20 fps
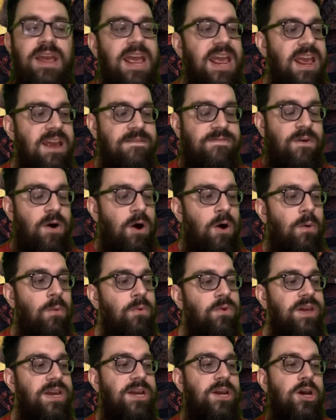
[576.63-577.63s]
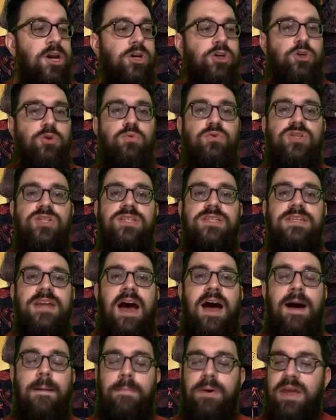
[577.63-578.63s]
if only to
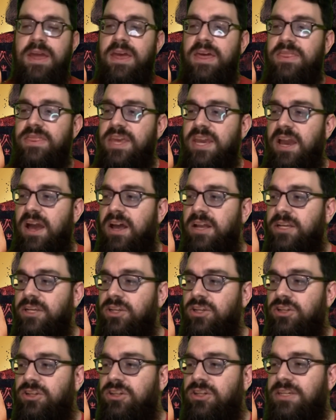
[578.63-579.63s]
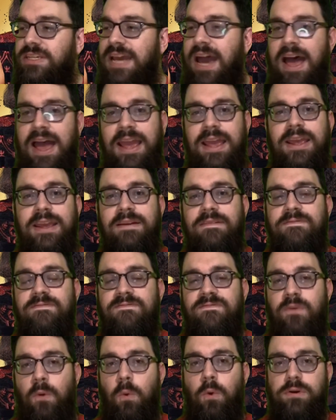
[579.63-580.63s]
stop the undying
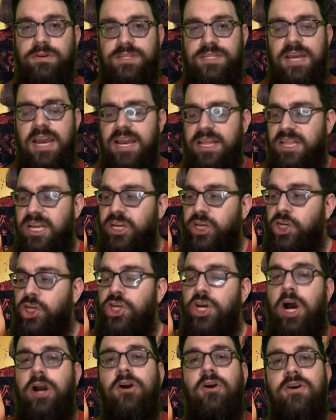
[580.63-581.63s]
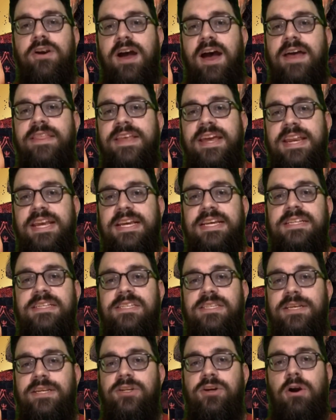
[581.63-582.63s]
force, the juggernaut that is
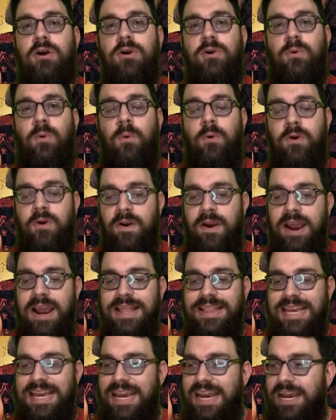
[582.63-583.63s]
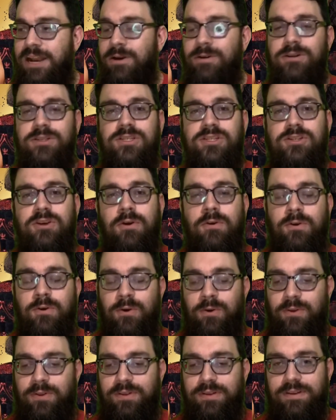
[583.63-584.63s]
the Dark Order. The inner
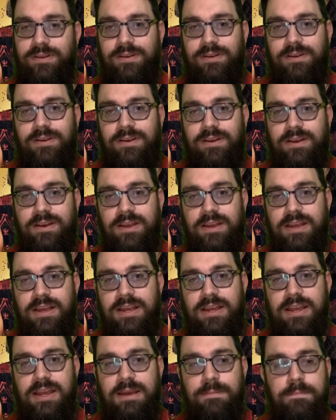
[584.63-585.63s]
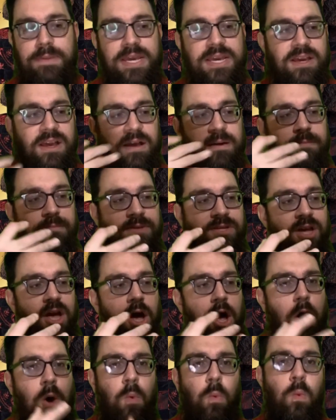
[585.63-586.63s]
circle becomes
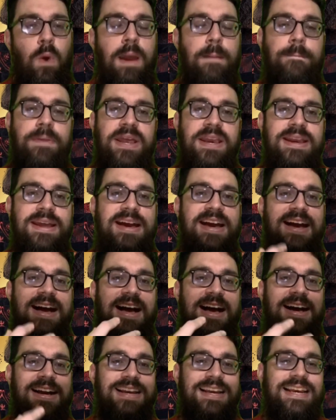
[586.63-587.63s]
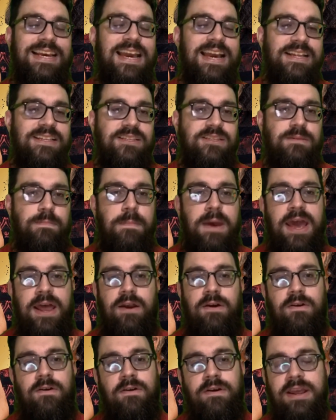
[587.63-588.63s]
a weapon against Matt
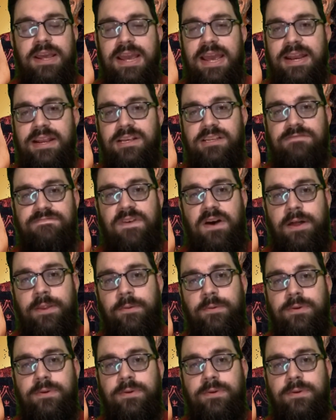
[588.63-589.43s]
Hardy and his followers.